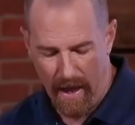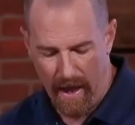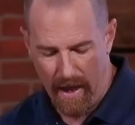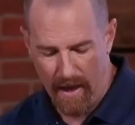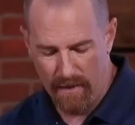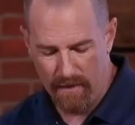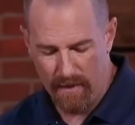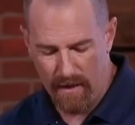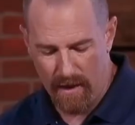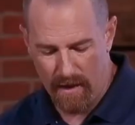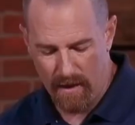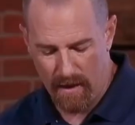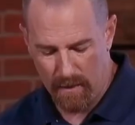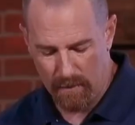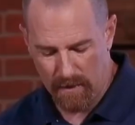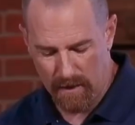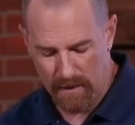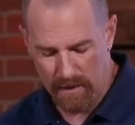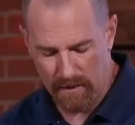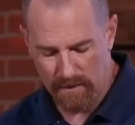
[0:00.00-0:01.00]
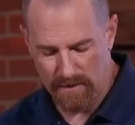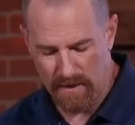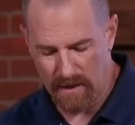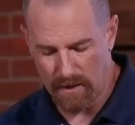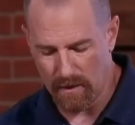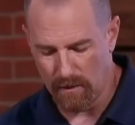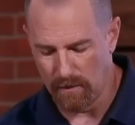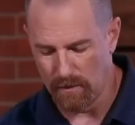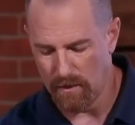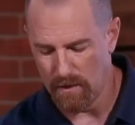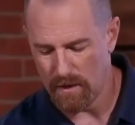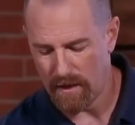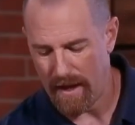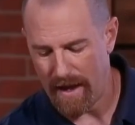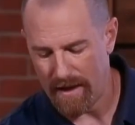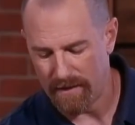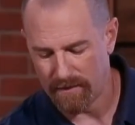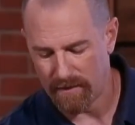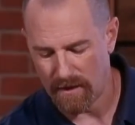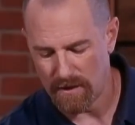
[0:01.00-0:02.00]
And then I'm going to take a
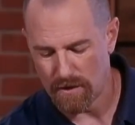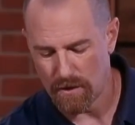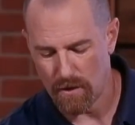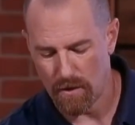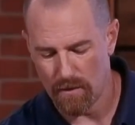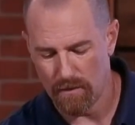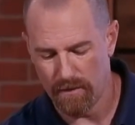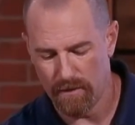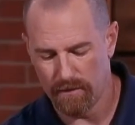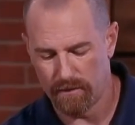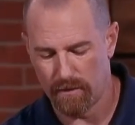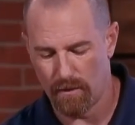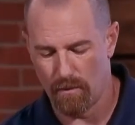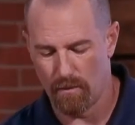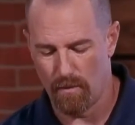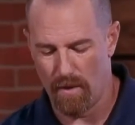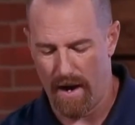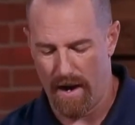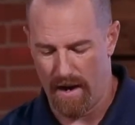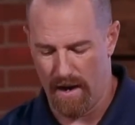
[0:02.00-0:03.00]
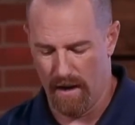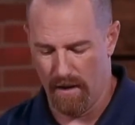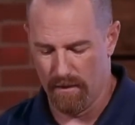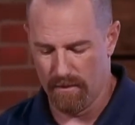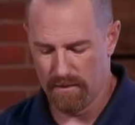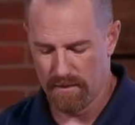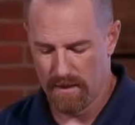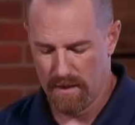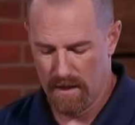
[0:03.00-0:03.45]
look as I turn this around.